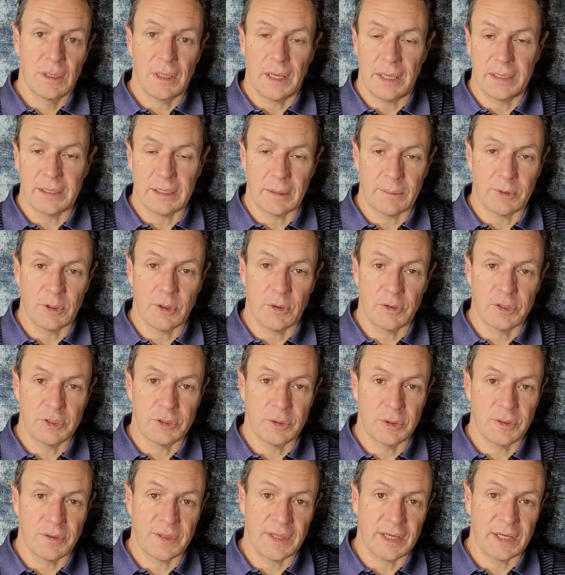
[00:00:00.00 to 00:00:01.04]
ended up going
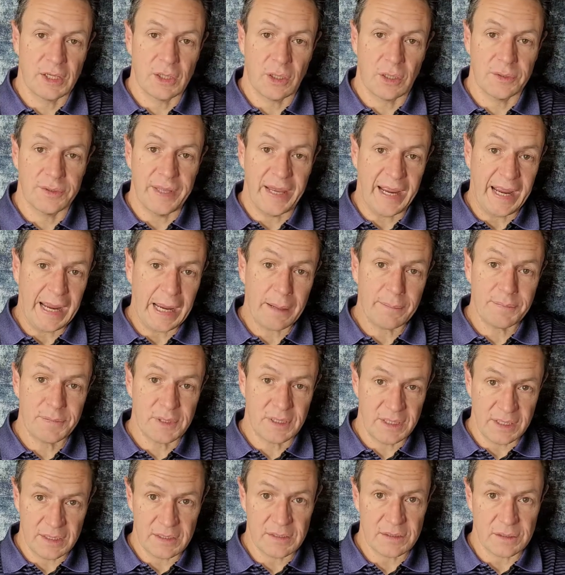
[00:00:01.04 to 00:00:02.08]
to a thing called the
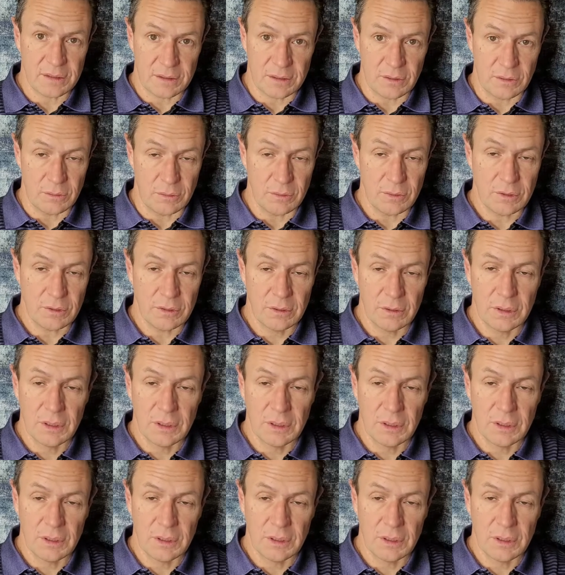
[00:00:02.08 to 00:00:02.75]
hampton institute